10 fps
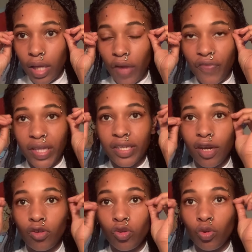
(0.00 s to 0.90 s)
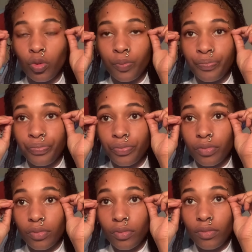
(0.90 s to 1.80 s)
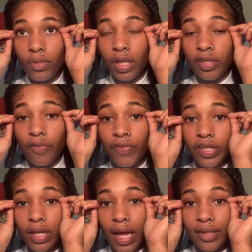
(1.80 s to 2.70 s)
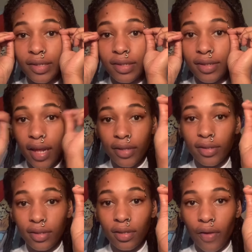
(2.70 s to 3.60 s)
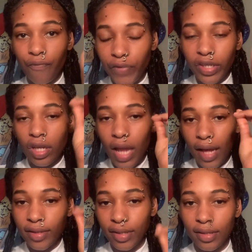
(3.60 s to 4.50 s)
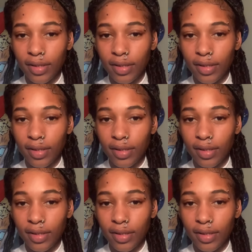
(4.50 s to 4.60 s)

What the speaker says: If I tell you to visualize success, utilize